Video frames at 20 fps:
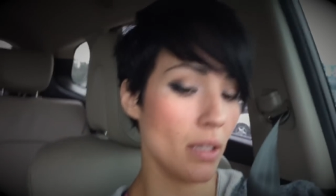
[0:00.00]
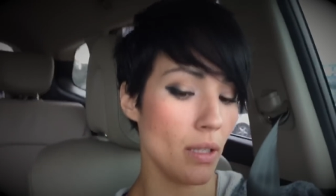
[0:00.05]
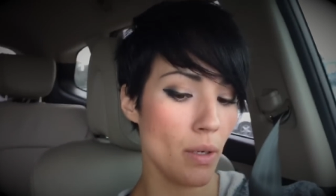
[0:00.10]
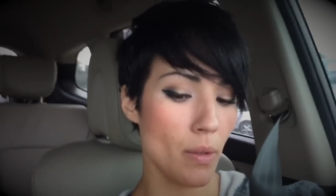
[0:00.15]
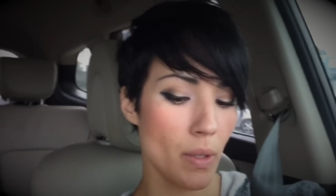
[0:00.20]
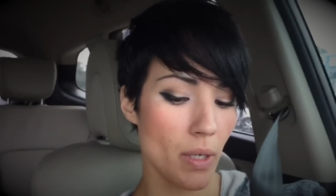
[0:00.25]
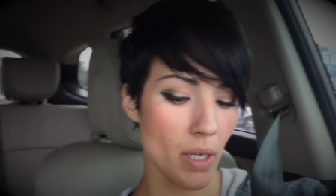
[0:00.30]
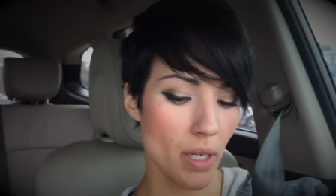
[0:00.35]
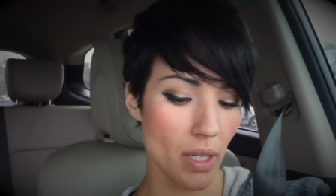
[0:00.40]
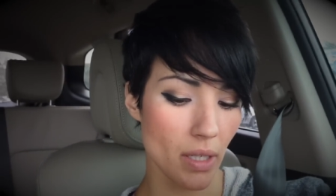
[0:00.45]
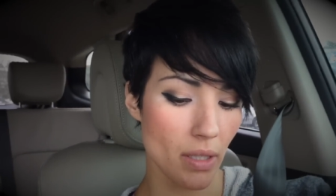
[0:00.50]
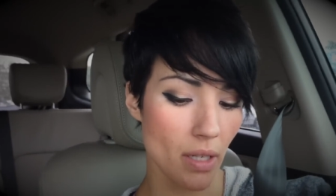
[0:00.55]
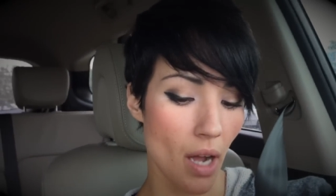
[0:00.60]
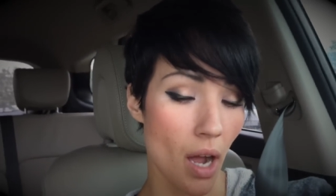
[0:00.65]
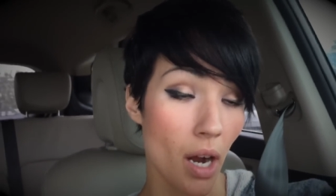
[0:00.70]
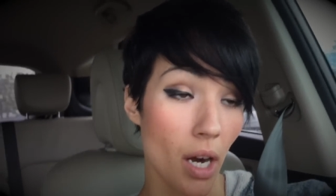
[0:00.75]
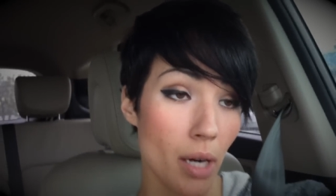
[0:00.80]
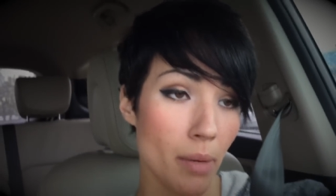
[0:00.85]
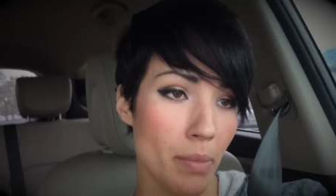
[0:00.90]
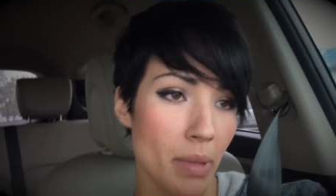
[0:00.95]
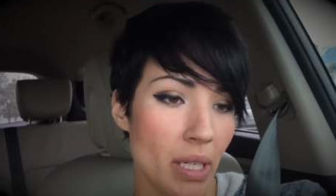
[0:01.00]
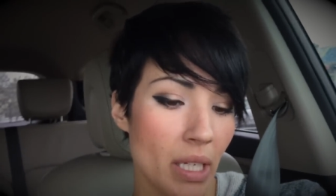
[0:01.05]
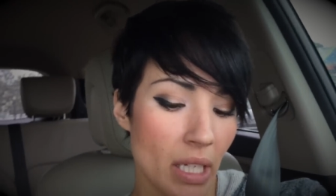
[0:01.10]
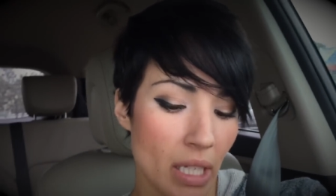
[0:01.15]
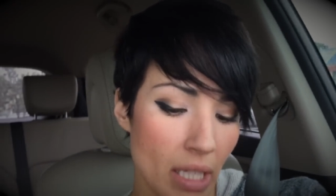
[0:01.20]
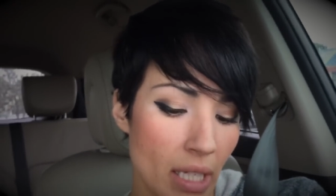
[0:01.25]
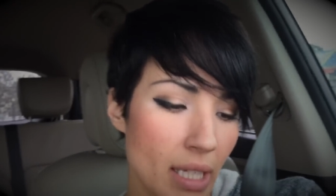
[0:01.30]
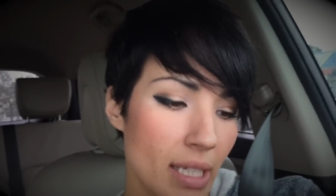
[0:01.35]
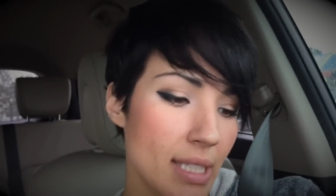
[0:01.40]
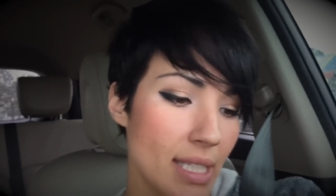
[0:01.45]
lower carb
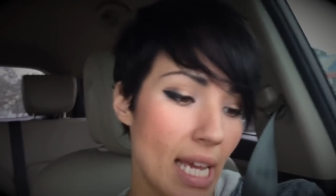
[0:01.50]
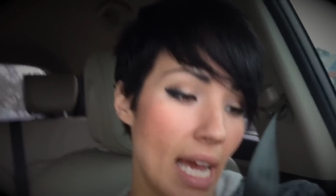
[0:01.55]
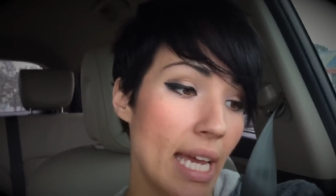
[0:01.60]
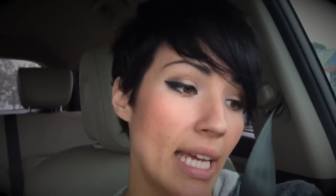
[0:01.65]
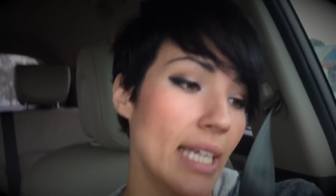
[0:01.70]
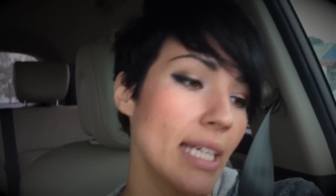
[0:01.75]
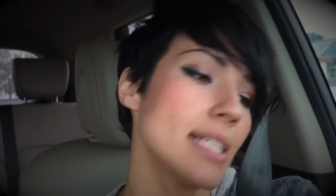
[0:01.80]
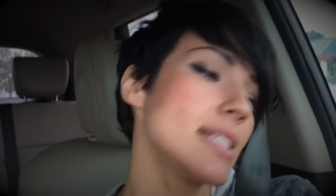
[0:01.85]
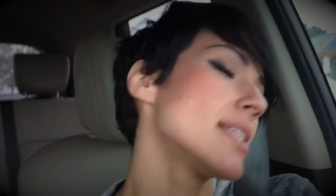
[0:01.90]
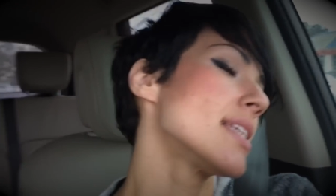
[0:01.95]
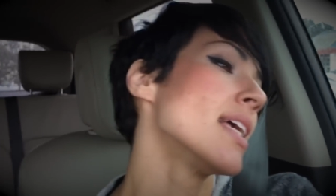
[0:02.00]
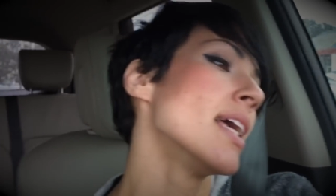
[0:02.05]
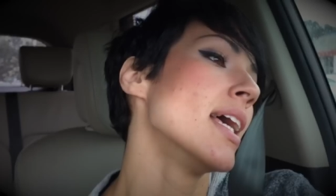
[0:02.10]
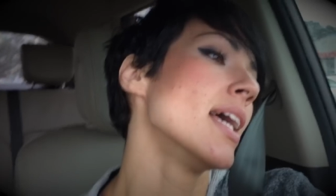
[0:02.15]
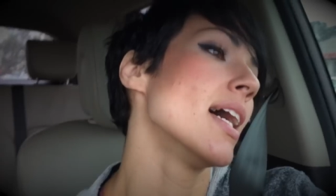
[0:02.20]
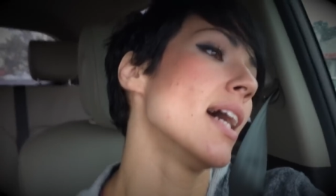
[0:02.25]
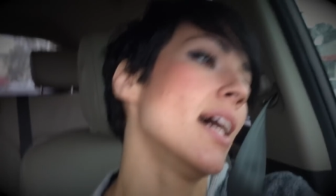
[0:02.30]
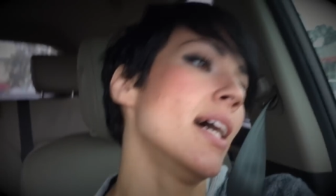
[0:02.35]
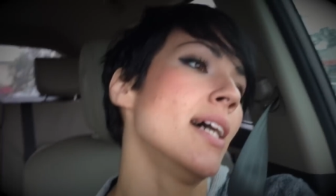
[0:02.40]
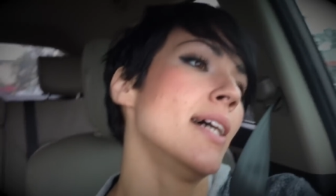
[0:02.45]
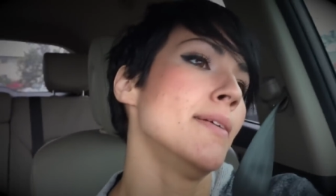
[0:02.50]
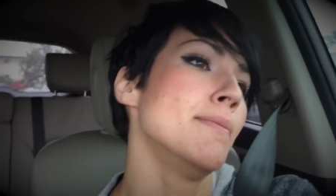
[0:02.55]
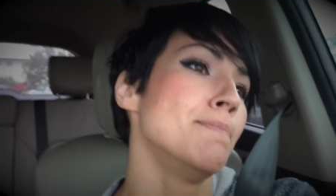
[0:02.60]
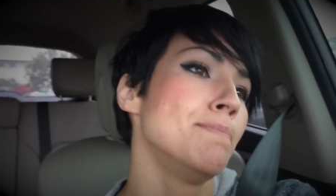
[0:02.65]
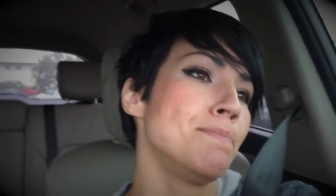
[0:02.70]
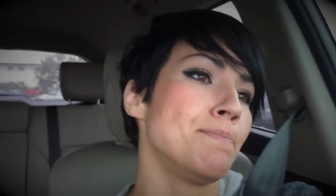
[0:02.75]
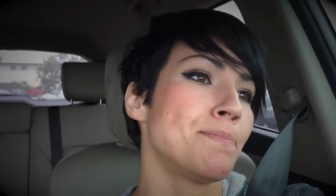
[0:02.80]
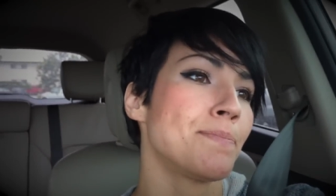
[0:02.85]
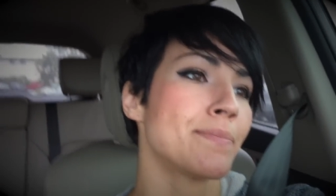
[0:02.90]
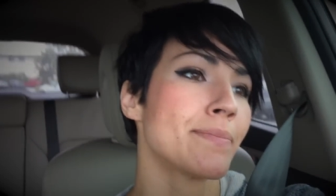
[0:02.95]
diet. Um,
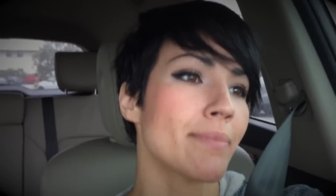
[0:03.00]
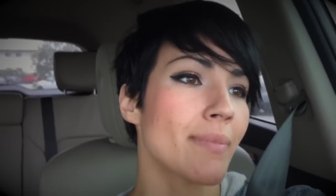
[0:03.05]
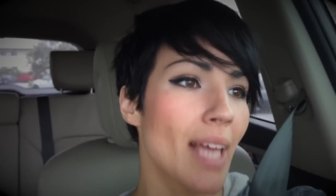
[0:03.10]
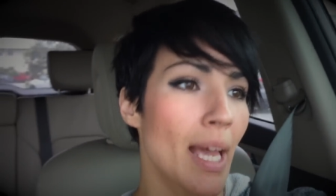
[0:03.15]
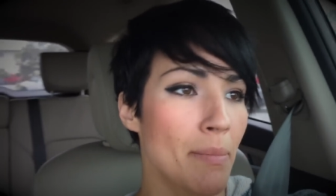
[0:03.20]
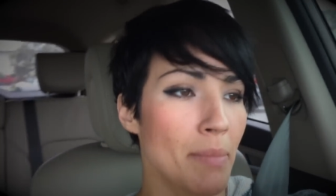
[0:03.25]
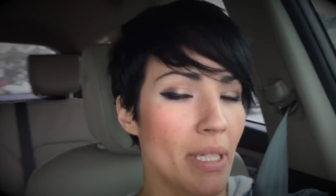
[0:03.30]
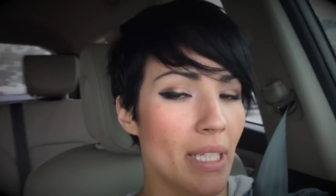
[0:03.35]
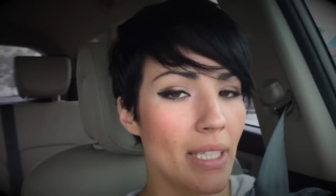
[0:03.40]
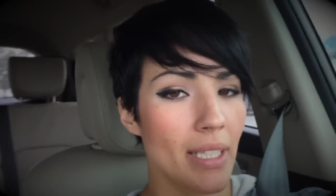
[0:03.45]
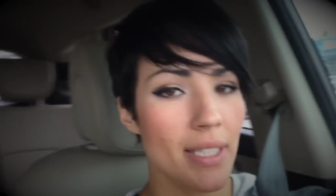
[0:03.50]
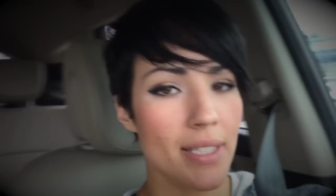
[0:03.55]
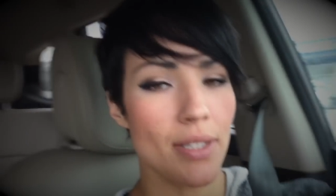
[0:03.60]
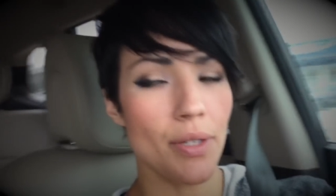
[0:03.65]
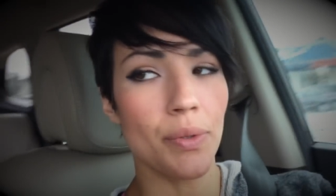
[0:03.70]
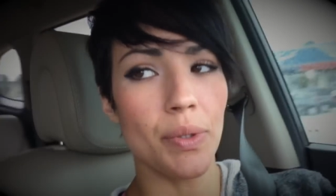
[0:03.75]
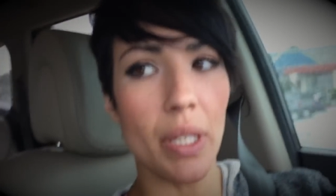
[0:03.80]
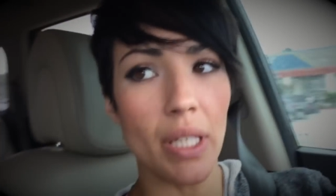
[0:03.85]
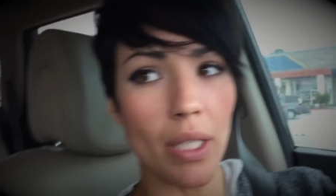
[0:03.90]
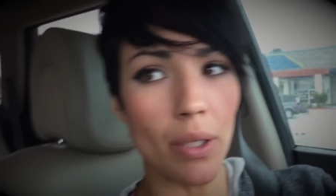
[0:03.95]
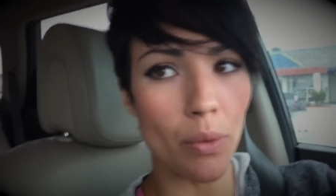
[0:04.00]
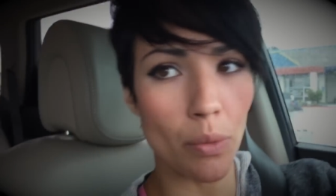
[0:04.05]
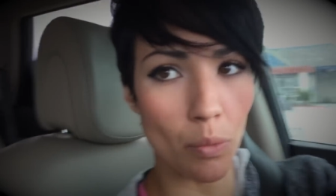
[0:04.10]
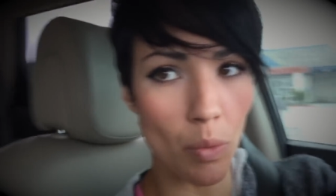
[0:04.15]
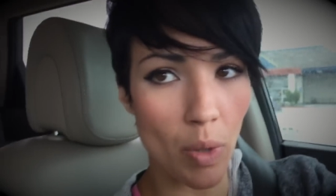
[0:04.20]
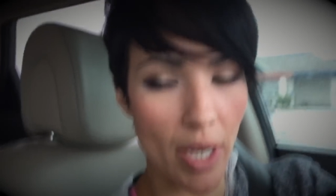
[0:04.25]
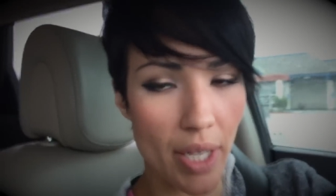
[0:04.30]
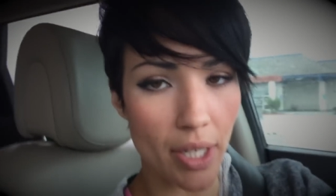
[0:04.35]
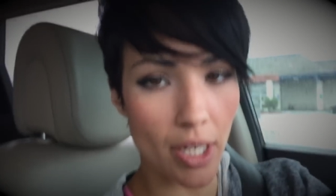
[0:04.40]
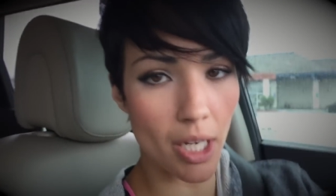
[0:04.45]
I mean, it's only
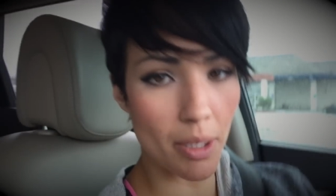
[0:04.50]
one